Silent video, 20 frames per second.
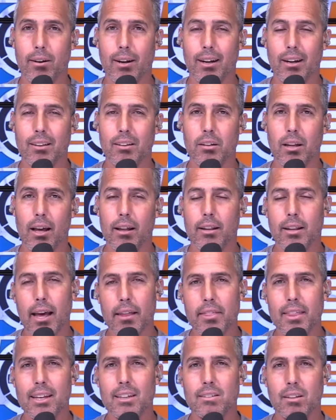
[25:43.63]
and
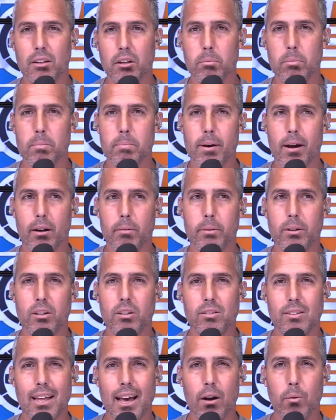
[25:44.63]
I think it's a little bit better
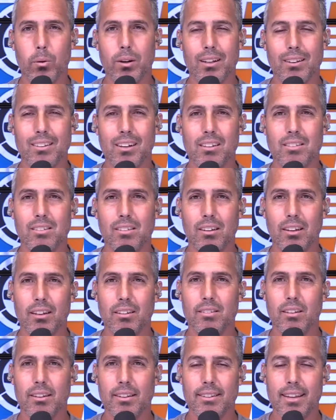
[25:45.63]
because now what it does
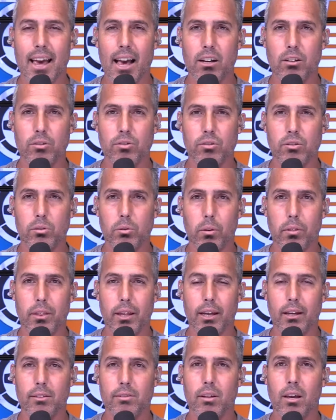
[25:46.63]
is it tackles two
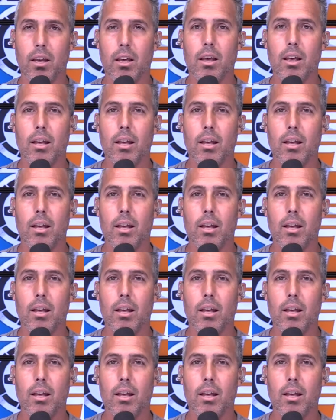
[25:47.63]
things.